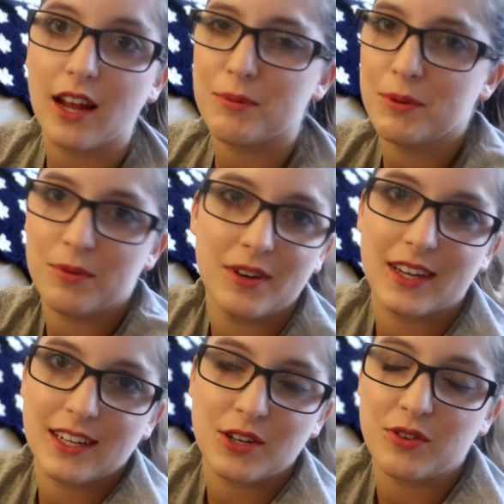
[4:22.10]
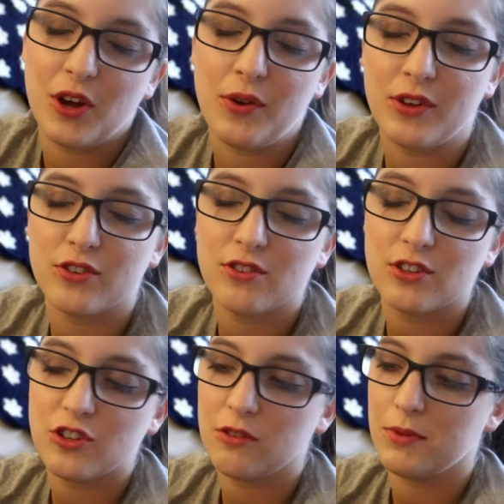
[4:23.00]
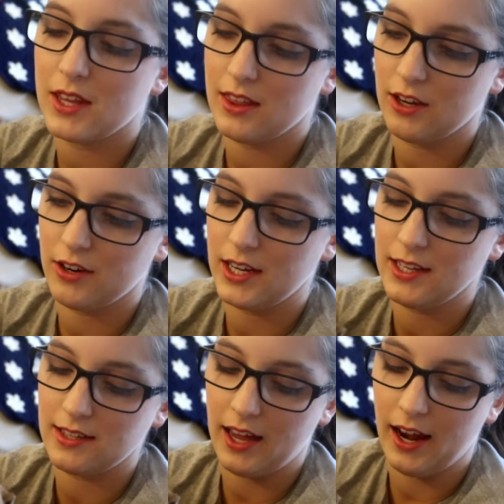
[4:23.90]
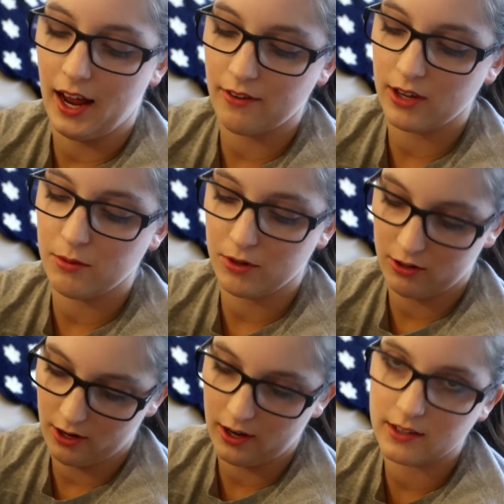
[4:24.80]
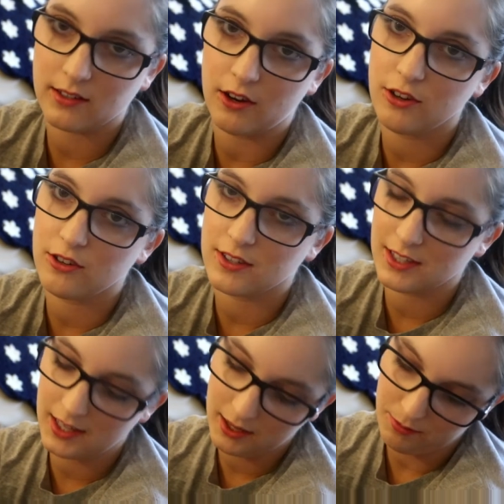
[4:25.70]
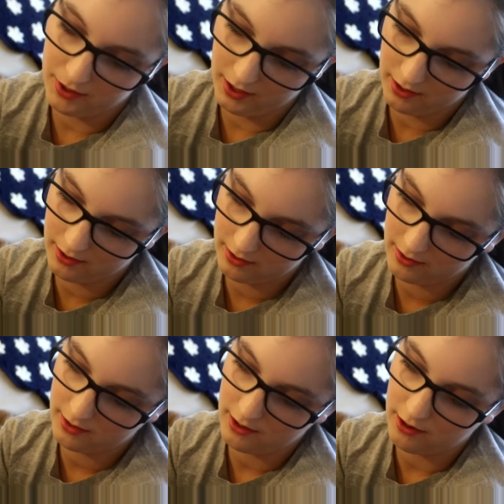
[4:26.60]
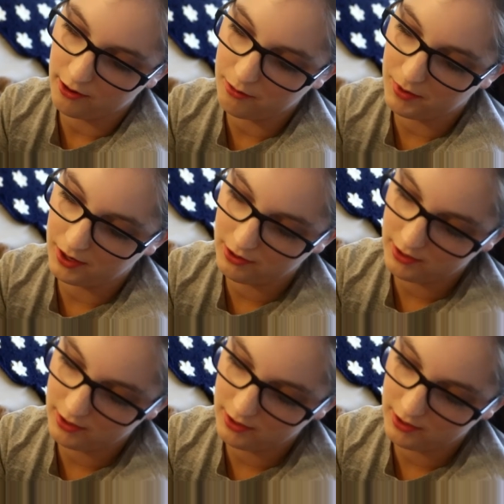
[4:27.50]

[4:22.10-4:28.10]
A lot of people, again, don't know, and those are the two big theories that I've come across. Oh, you're sleepy. Oh my